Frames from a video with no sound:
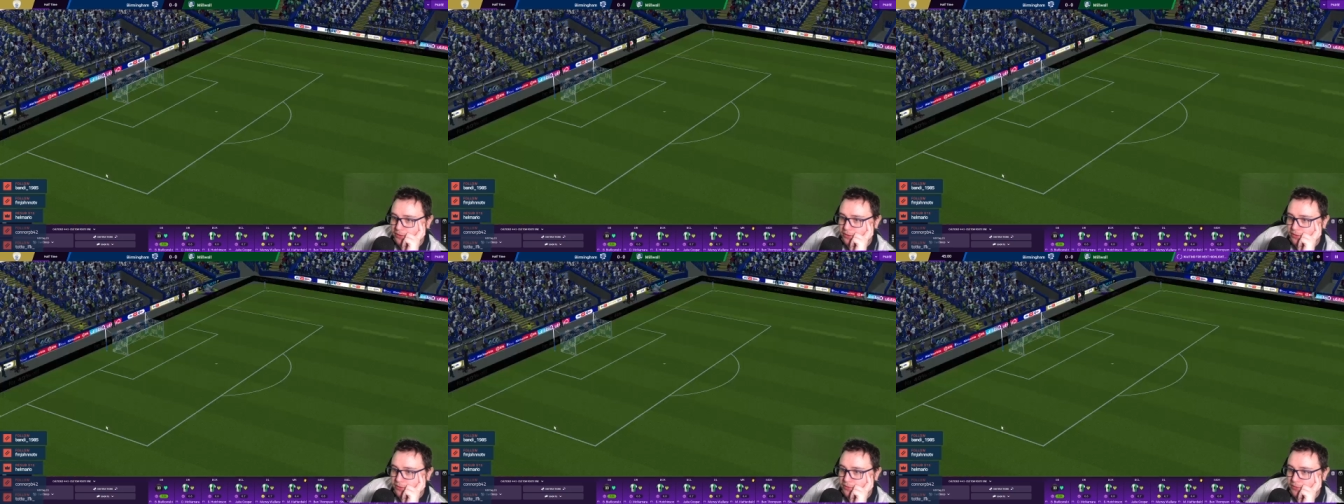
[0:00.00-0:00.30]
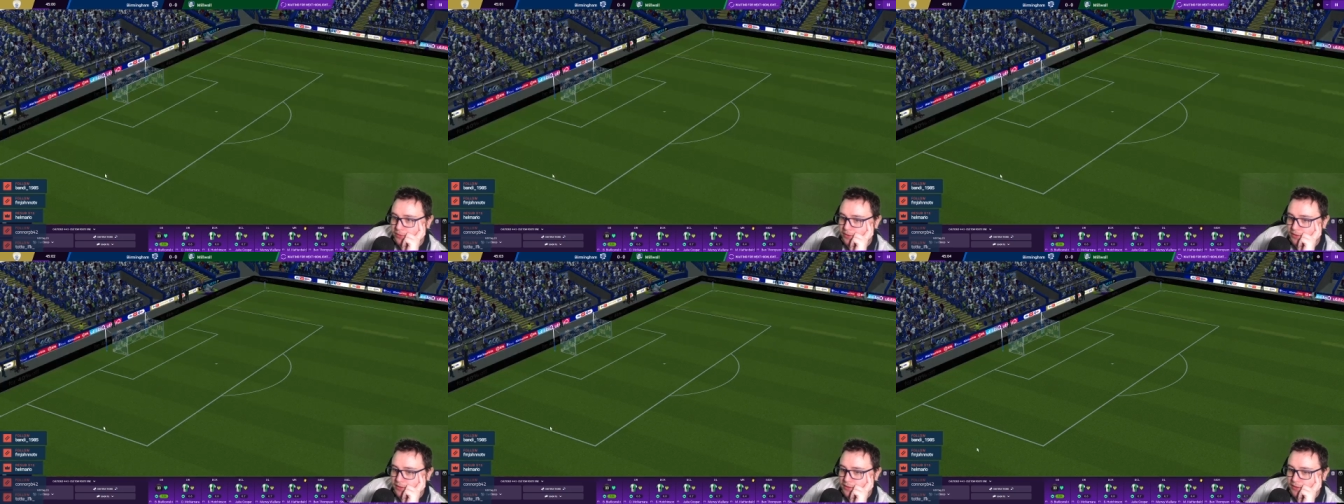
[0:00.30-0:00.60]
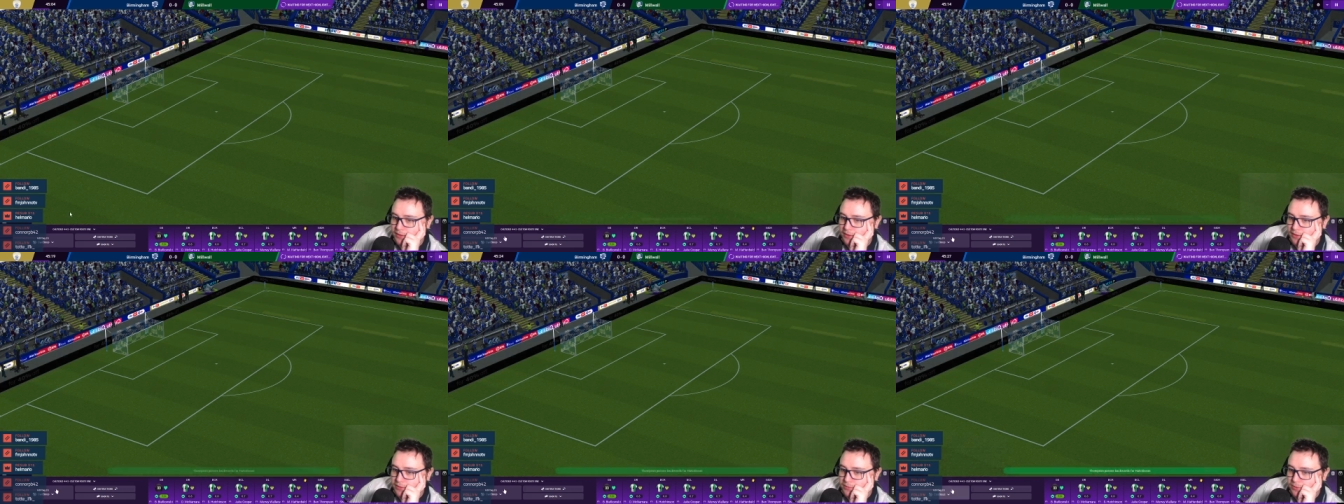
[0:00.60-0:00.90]
to do
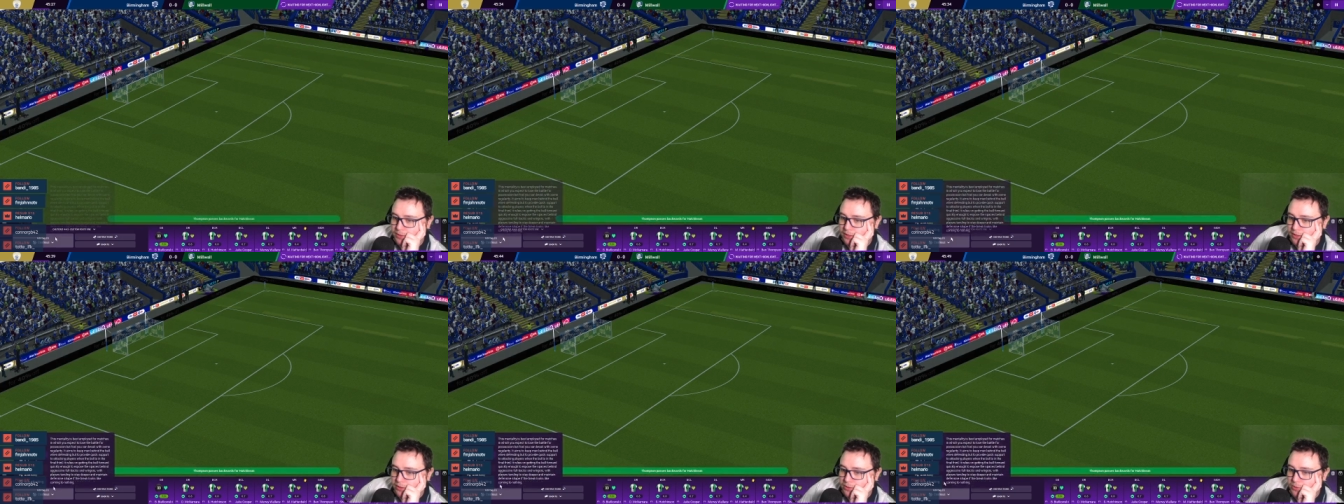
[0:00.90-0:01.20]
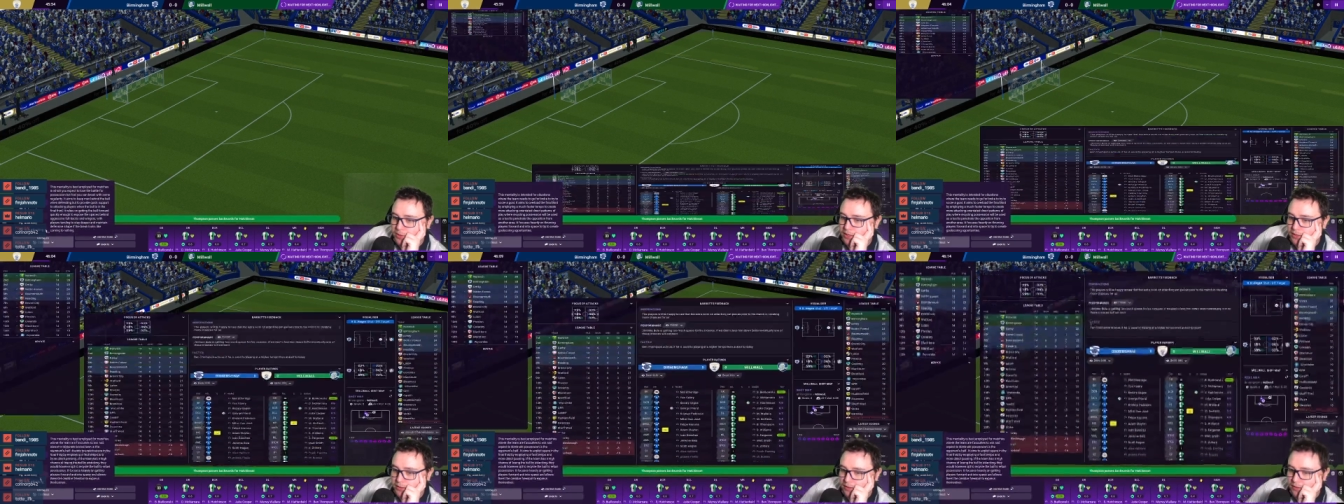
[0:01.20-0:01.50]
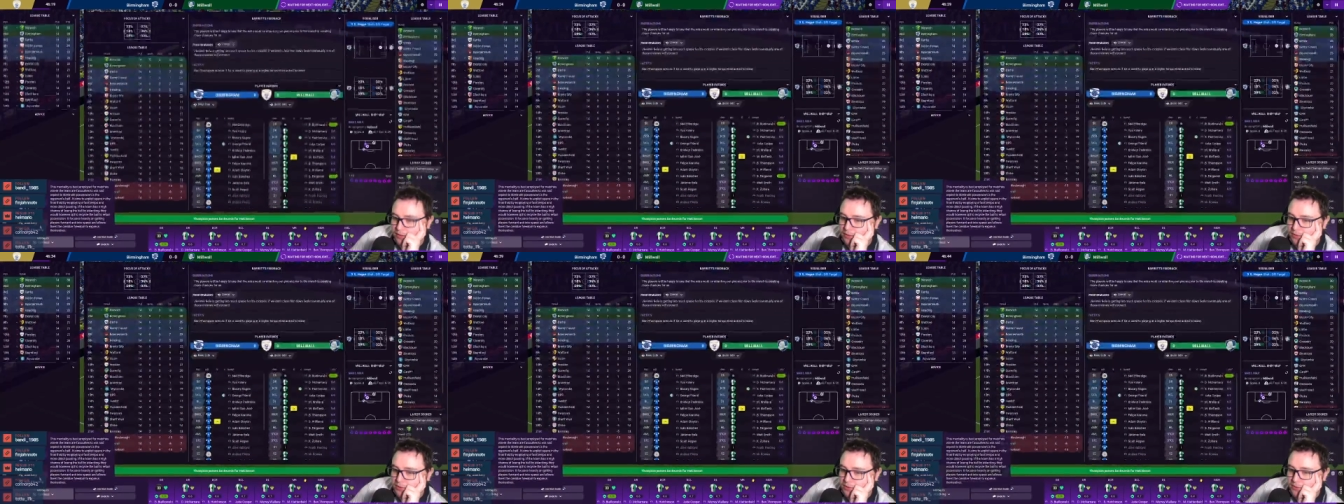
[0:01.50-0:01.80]
is we're going to quickly
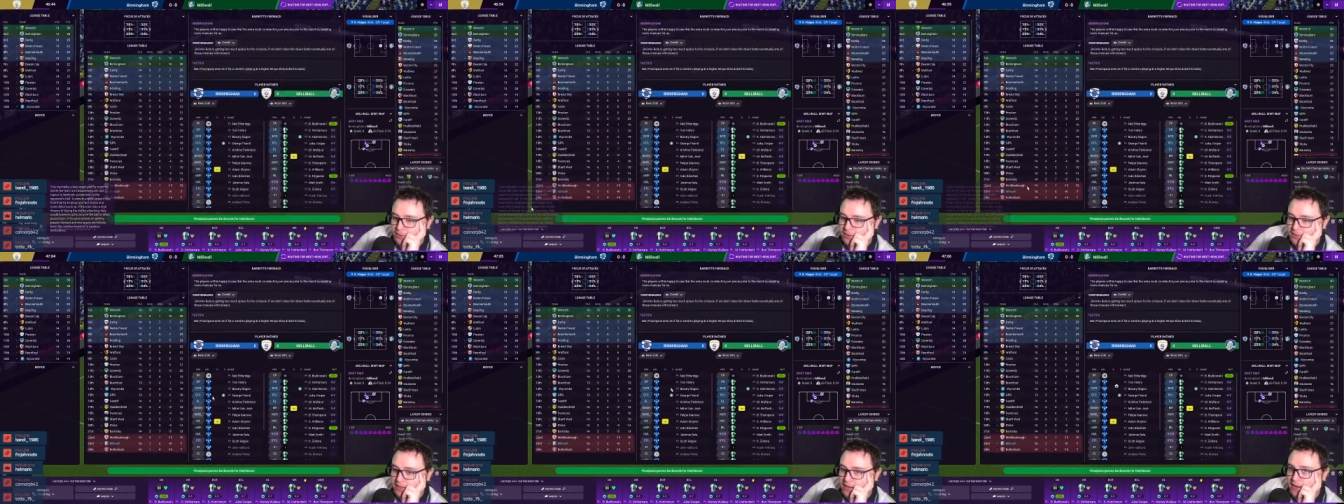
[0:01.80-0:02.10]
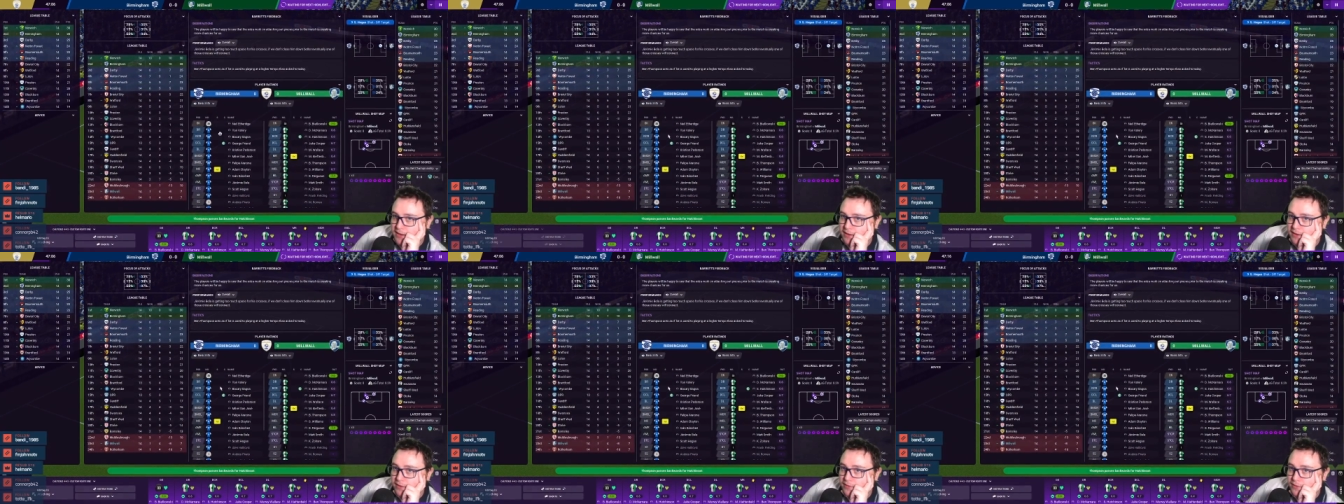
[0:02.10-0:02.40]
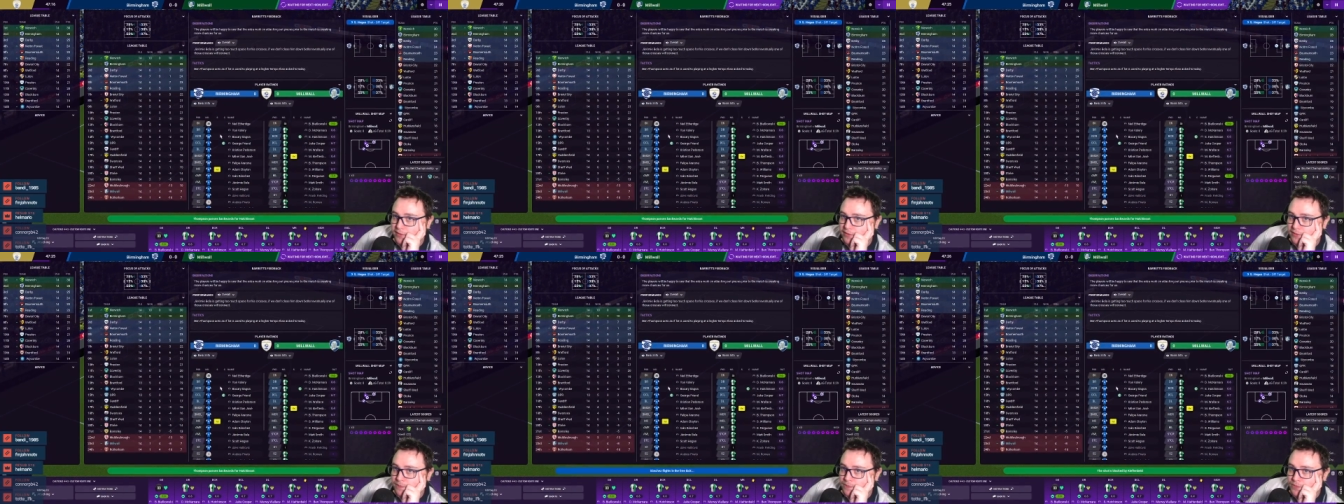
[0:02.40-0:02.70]
go to attacking
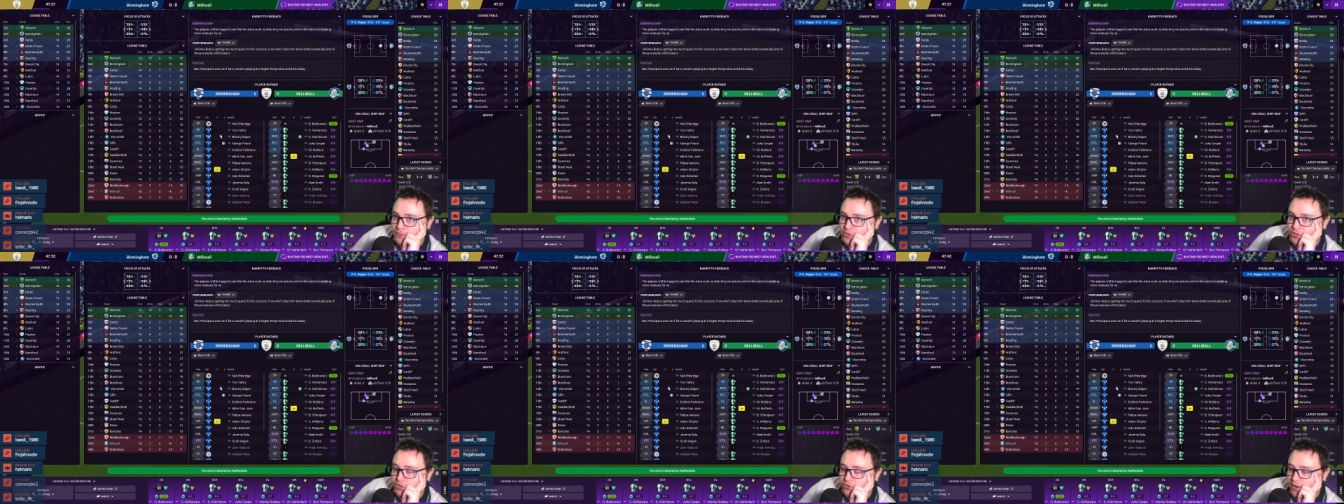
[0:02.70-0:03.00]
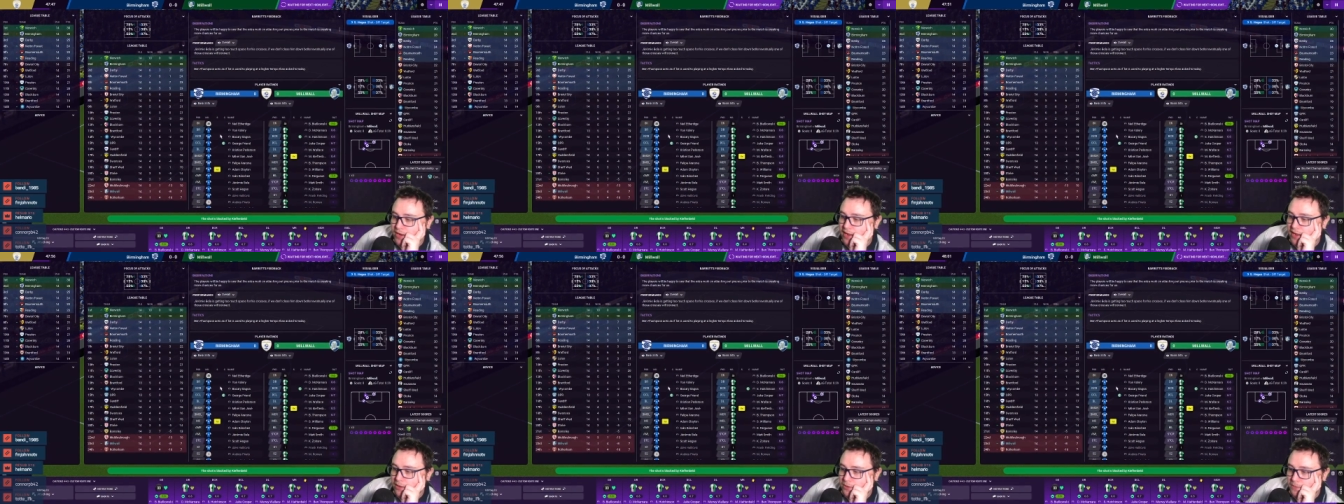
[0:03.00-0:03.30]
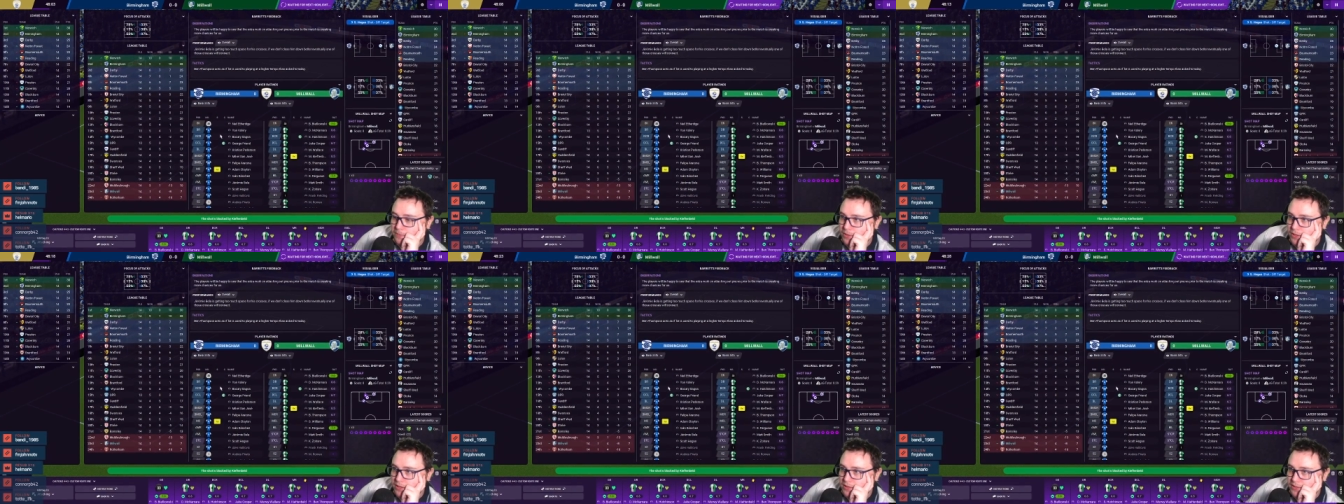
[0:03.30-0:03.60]
straight out the
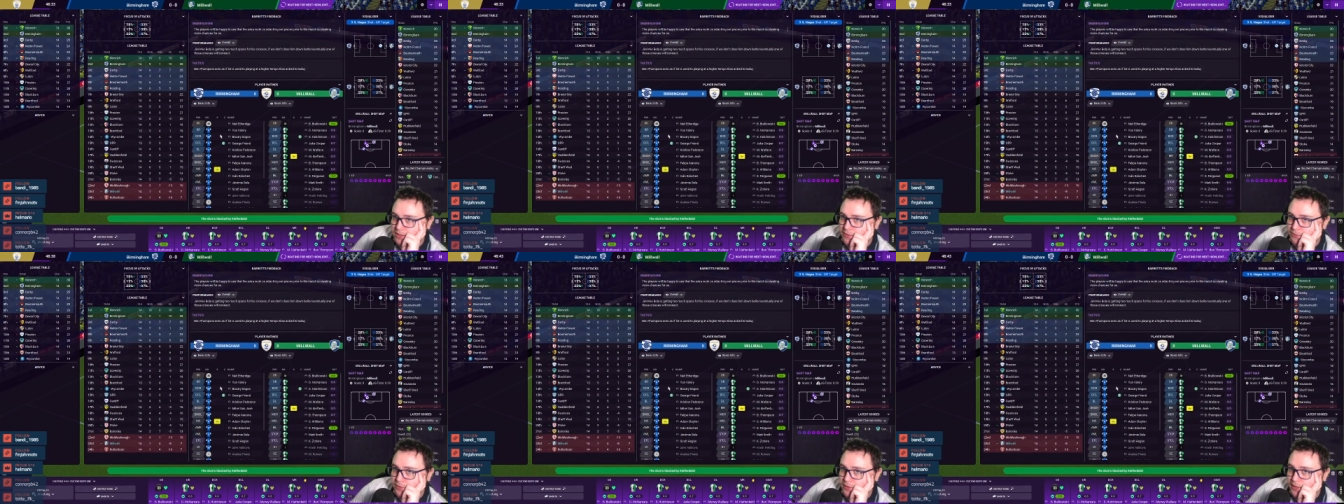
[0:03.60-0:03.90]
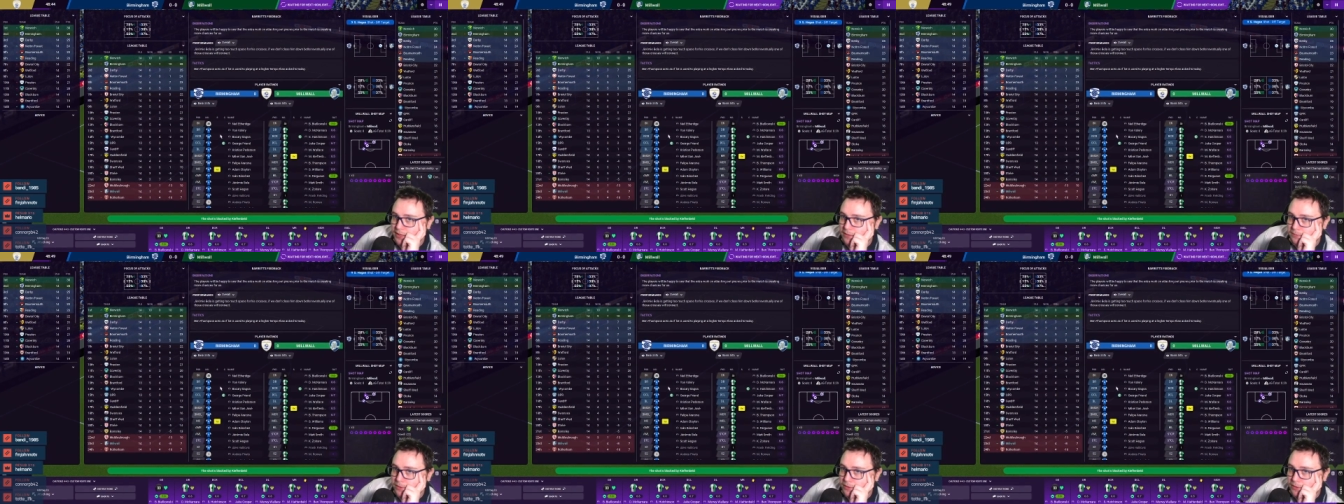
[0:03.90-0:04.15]
block, see if we can get them